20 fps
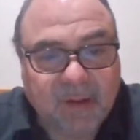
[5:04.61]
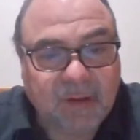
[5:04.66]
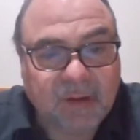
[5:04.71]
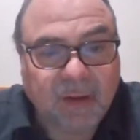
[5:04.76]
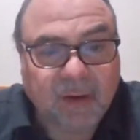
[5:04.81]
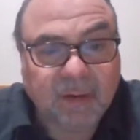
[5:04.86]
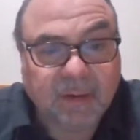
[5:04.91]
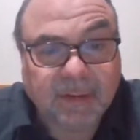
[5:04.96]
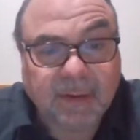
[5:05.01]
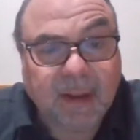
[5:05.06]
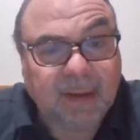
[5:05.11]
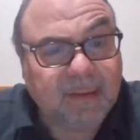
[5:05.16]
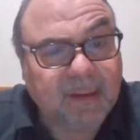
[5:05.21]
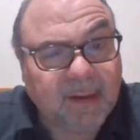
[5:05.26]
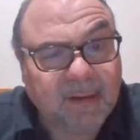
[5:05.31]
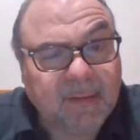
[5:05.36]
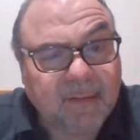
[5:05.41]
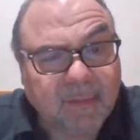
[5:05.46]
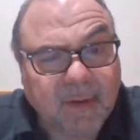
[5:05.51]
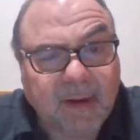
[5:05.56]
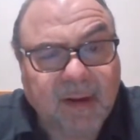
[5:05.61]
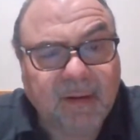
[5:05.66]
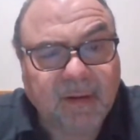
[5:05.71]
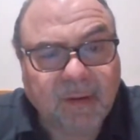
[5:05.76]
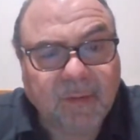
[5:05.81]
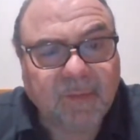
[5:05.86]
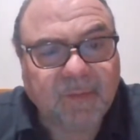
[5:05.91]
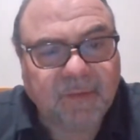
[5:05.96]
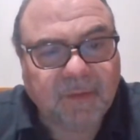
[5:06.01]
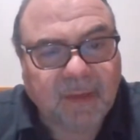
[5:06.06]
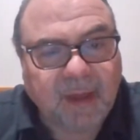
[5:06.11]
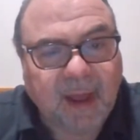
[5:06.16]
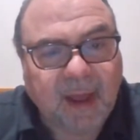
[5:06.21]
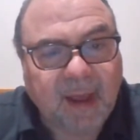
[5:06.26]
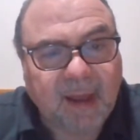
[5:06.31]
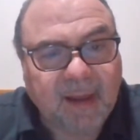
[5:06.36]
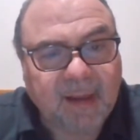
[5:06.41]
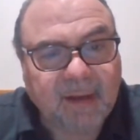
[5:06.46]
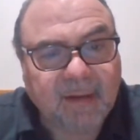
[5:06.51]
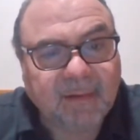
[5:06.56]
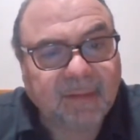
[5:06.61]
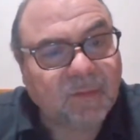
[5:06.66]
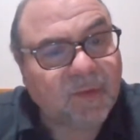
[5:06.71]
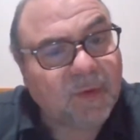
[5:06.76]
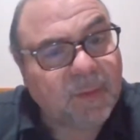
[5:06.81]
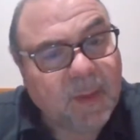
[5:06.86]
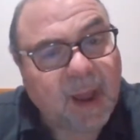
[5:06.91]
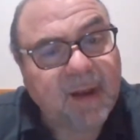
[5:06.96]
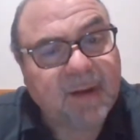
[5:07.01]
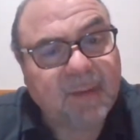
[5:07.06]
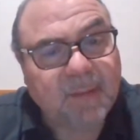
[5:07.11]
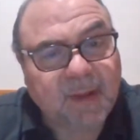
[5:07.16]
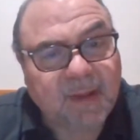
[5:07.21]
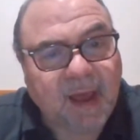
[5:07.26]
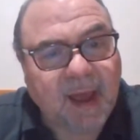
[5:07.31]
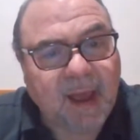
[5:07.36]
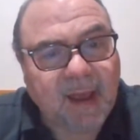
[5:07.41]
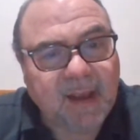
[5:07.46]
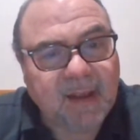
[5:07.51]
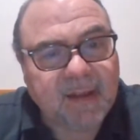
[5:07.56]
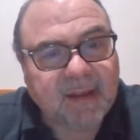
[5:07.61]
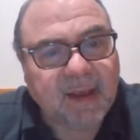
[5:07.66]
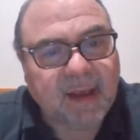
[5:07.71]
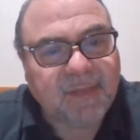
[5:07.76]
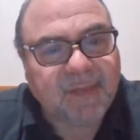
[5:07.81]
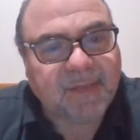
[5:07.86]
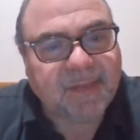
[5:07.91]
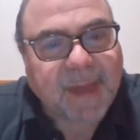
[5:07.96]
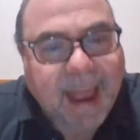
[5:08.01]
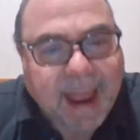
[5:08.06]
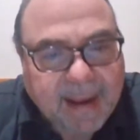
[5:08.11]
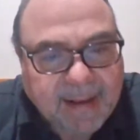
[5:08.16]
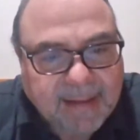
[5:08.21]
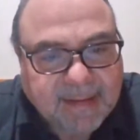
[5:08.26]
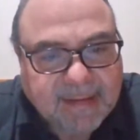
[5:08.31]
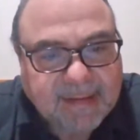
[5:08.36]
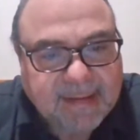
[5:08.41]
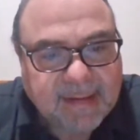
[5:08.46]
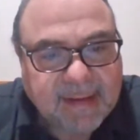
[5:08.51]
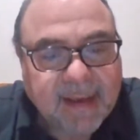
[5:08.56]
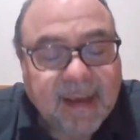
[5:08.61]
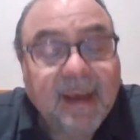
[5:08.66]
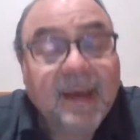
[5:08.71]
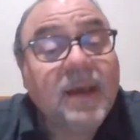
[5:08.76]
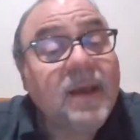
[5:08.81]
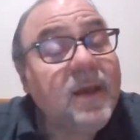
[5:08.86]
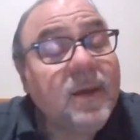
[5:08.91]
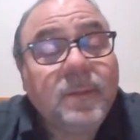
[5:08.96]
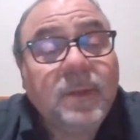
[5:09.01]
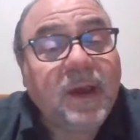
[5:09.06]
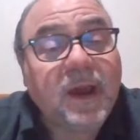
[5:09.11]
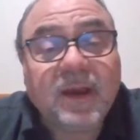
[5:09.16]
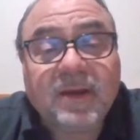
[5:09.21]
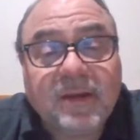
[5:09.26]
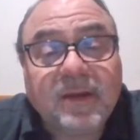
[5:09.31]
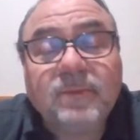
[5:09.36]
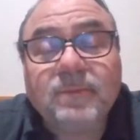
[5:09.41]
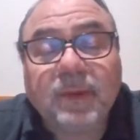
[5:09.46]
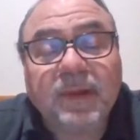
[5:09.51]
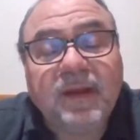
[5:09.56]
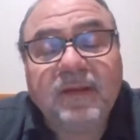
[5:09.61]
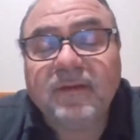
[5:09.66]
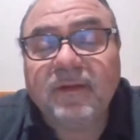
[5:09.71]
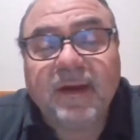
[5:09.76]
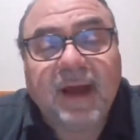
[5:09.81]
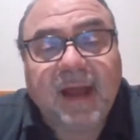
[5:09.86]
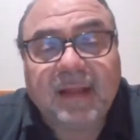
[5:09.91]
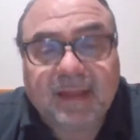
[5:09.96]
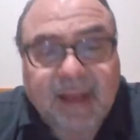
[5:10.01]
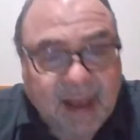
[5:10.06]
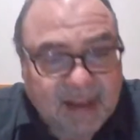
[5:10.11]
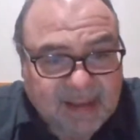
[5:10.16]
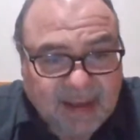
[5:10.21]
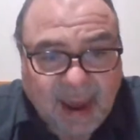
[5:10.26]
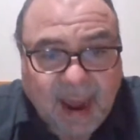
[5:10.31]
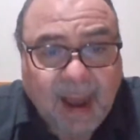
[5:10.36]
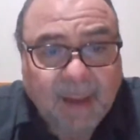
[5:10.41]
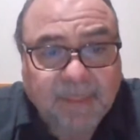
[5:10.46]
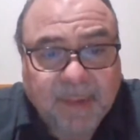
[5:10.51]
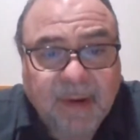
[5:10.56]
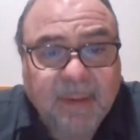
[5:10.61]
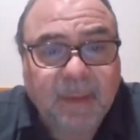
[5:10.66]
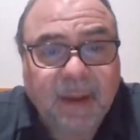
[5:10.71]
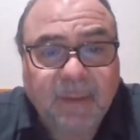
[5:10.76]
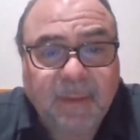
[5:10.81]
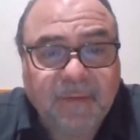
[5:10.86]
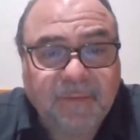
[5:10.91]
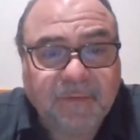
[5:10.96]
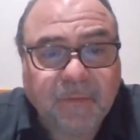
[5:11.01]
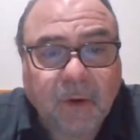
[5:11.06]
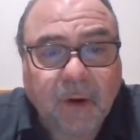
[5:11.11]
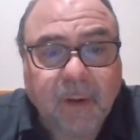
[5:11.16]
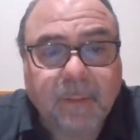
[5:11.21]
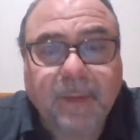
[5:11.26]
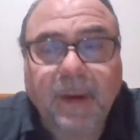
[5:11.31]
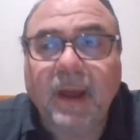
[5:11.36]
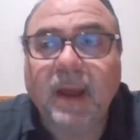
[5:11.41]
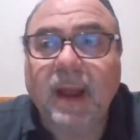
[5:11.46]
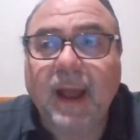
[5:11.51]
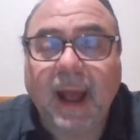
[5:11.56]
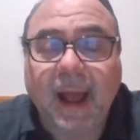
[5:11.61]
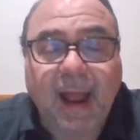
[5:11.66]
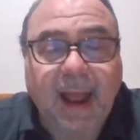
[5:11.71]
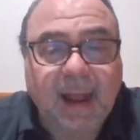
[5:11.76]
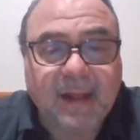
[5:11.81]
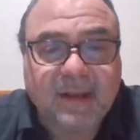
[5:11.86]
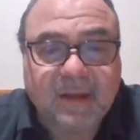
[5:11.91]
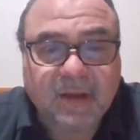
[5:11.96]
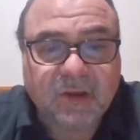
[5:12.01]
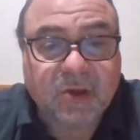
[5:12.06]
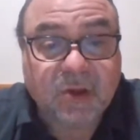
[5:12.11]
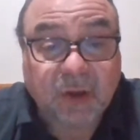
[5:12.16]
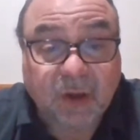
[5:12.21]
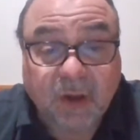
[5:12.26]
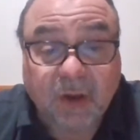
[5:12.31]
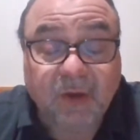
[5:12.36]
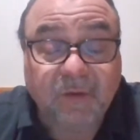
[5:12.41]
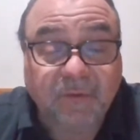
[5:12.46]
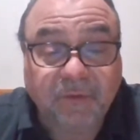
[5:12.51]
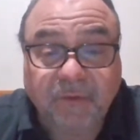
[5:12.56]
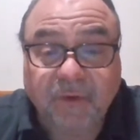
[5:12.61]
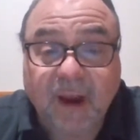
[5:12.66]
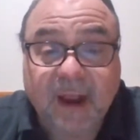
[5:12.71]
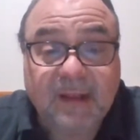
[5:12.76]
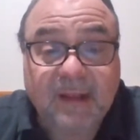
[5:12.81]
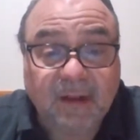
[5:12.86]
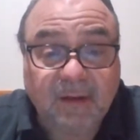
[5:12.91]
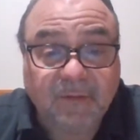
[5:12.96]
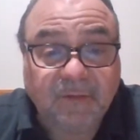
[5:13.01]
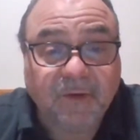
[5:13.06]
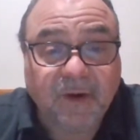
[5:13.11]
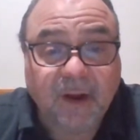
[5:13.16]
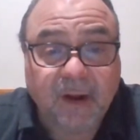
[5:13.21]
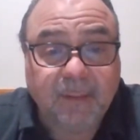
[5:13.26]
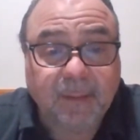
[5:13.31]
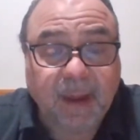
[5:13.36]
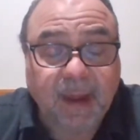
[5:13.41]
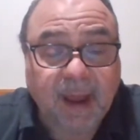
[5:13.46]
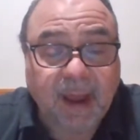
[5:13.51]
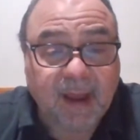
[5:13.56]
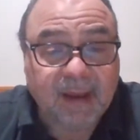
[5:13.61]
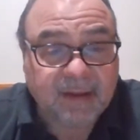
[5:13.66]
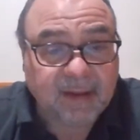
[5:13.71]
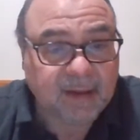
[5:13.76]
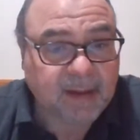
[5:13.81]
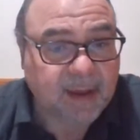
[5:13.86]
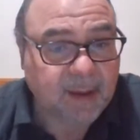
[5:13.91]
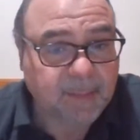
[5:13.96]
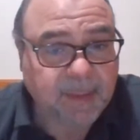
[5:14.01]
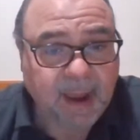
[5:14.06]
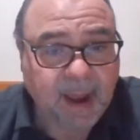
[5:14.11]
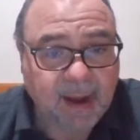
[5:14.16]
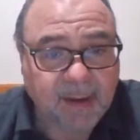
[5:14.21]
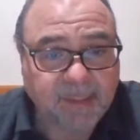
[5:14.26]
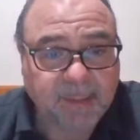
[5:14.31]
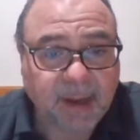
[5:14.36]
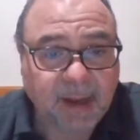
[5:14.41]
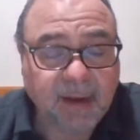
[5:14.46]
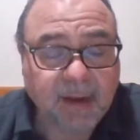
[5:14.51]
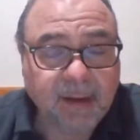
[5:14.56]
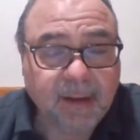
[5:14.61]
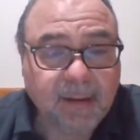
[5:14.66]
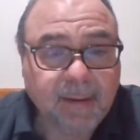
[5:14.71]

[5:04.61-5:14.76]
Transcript: So I'd like to run into him for that and remind him of that and say thanks. Because believe it or not, that's happened to me before, but I had such a good friend in front of me. I said, get behind me.